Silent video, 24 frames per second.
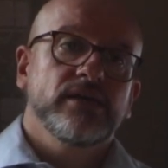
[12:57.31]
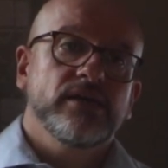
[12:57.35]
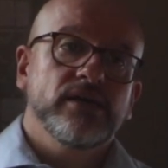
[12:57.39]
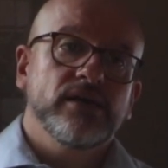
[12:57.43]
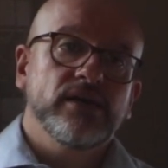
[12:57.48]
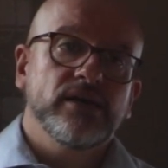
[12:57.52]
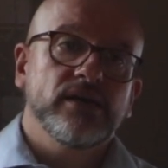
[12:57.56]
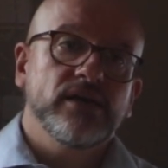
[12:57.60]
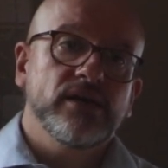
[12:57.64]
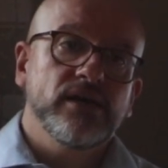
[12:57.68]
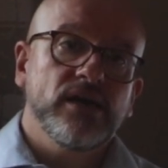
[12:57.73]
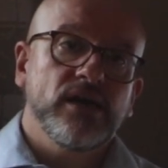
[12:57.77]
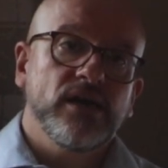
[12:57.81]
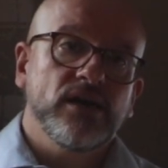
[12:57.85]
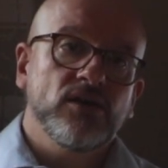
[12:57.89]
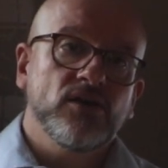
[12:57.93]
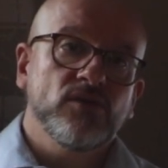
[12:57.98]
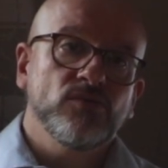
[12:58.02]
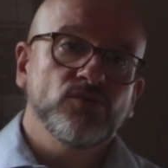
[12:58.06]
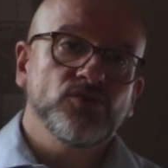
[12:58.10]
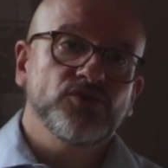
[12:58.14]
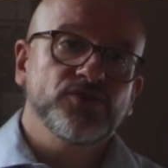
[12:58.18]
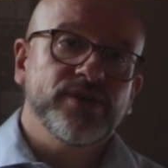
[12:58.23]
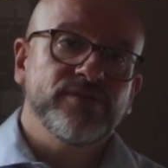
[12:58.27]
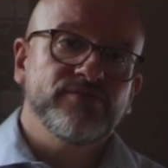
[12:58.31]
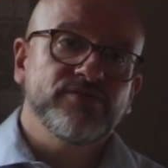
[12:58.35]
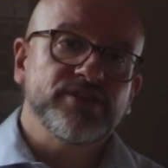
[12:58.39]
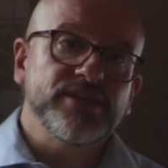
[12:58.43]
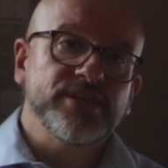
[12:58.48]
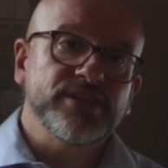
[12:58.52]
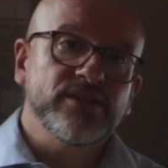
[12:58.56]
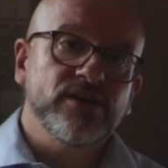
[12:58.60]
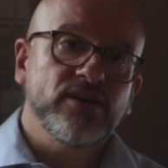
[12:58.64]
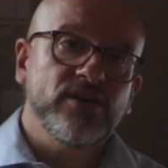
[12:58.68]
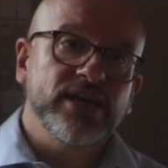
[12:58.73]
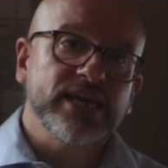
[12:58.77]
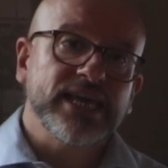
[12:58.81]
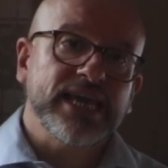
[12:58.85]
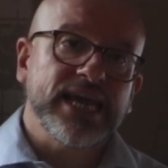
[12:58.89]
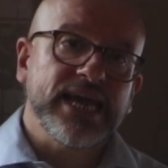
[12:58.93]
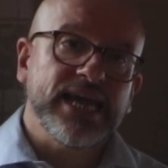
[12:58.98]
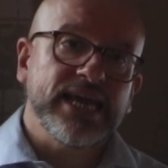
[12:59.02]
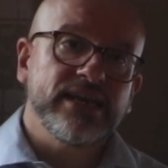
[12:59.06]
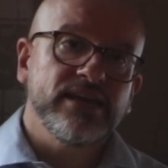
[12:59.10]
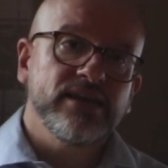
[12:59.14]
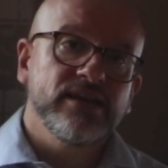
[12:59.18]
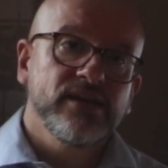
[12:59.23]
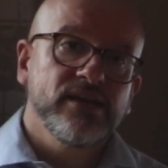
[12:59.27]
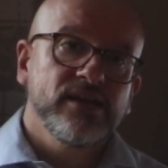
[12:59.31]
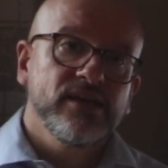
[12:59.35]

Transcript: and I will do everything that I can